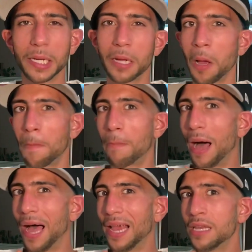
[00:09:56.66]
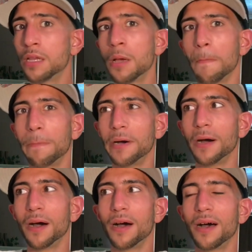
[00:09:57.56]
combined,
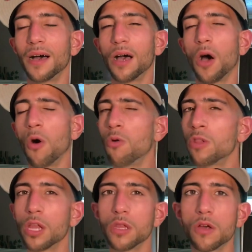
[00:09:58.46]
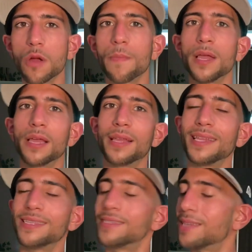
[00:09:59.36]
but only a little bit.
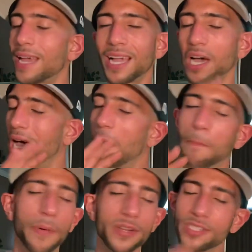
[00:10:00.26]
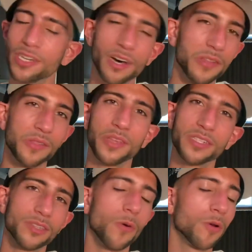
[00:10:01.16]
This is like a bunch of other
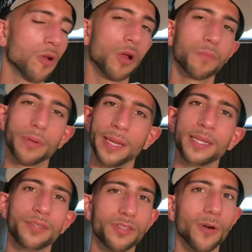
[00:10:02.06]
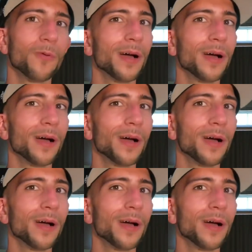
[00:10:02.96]
things going on, blended so